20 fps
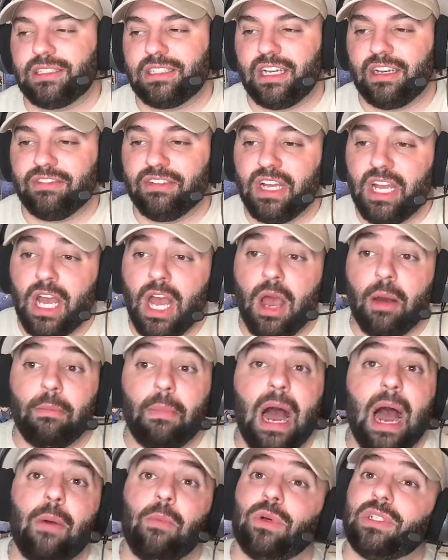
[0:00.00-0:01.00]
and
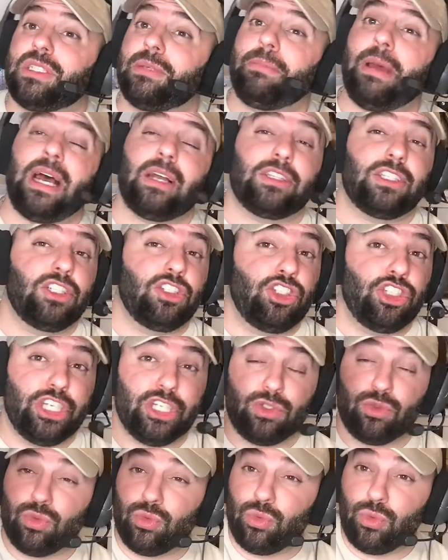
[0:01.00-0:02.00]
stuff. Mom was about to
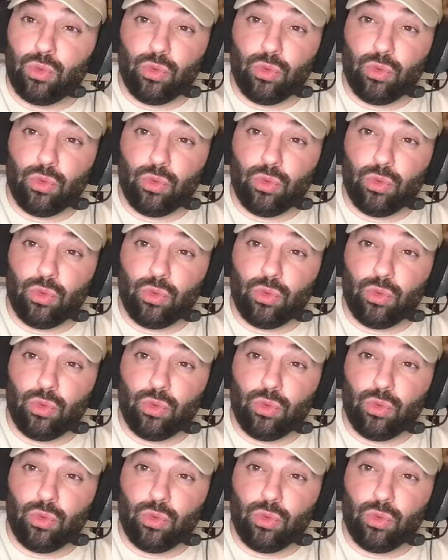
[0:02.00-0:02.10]
just